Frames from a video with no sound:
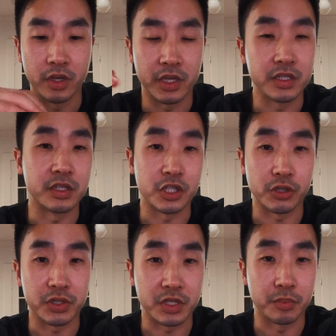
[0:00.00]
his
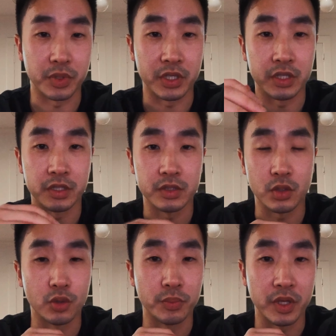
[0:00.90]
insurance company
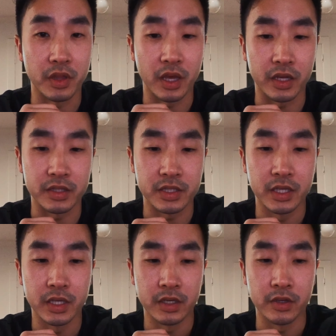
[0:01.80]
told me that
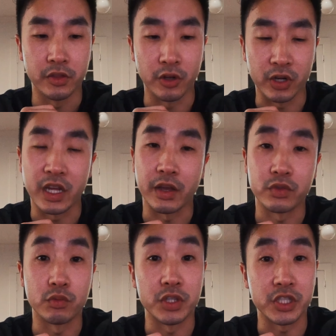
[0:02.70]
they're going to
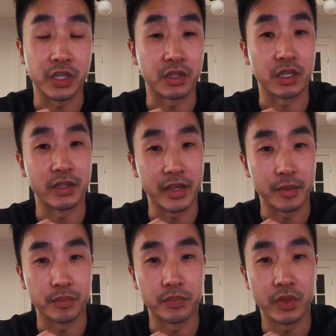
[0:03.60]
have to reject the
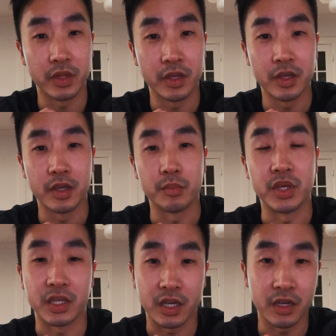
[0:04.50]
claim
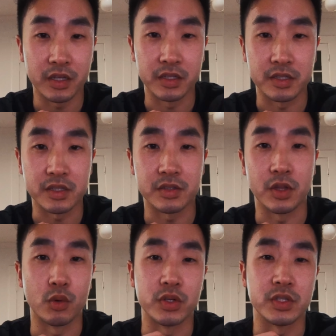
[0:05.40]
because
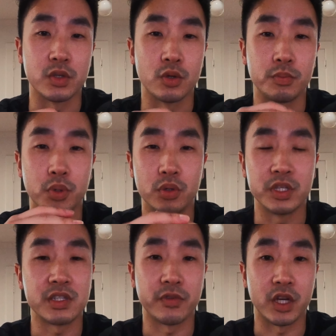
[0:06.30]
there was no
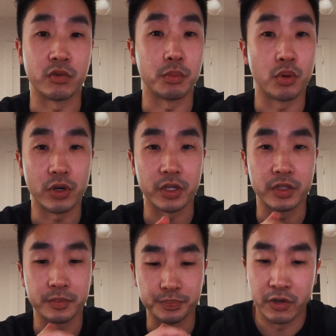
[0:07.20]
police file
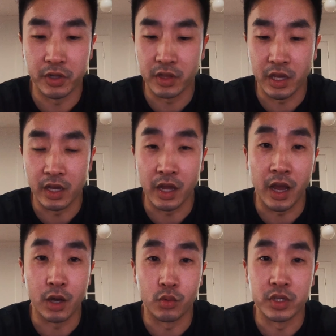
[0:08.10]
reported. After hearing
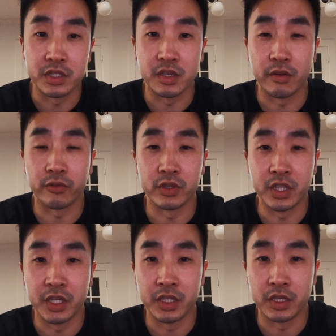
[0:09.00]
that, I was
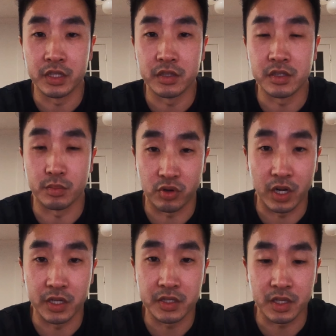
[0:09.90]
definitely
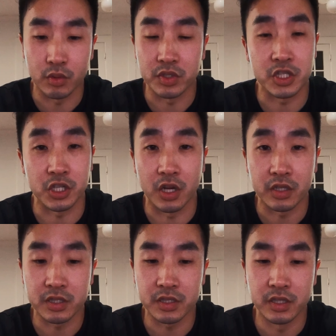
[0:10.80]
surprised. I was
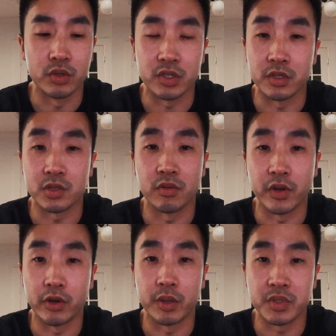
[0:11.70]
shocked. I was also
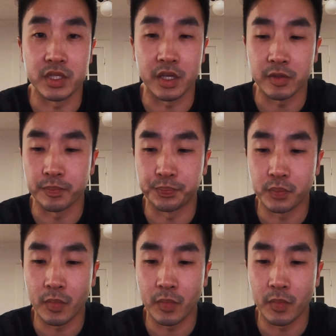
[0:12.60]
very upset.